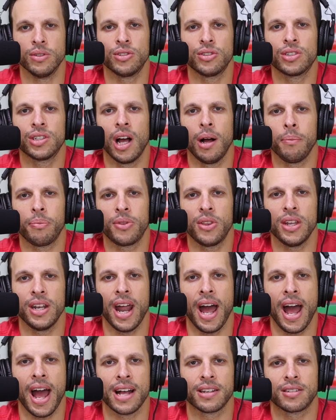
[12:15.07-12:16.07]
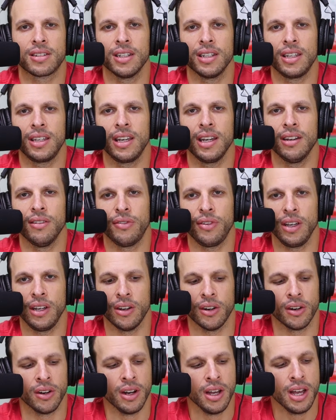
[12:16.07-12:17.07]
Something has to give
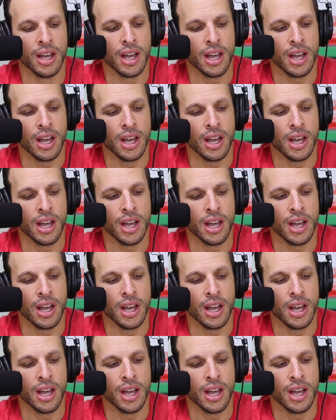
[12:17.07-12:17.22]
here.